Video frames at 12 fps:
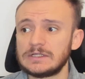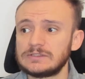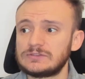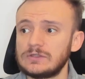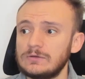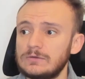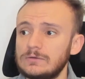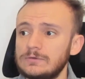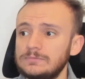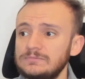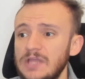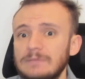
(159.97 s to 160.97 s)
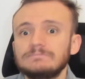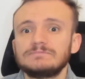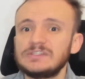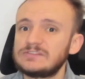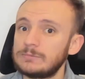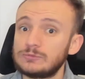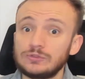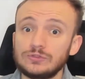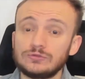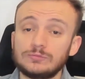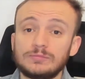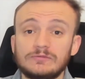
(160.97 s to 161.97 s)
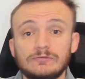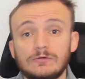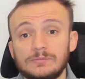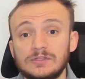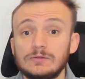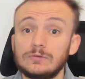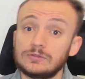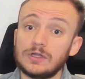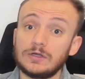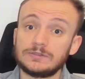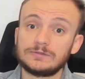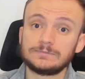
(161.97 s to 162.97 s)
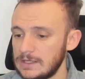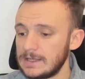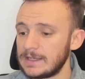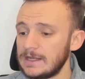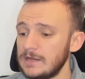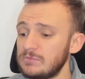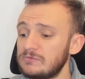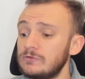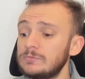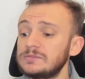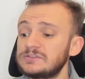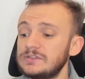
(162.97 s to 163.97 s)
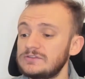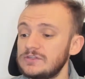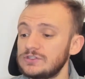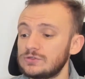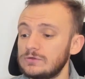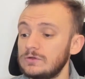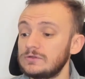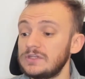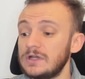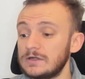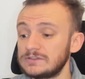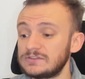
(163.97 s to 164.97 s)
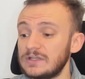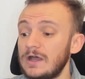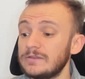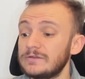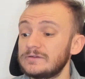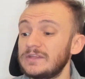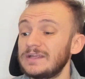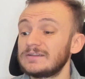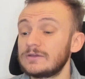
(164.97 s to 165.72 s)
So yeah, it's up to you to perform it or not. Can I perform mercerization on yarns other than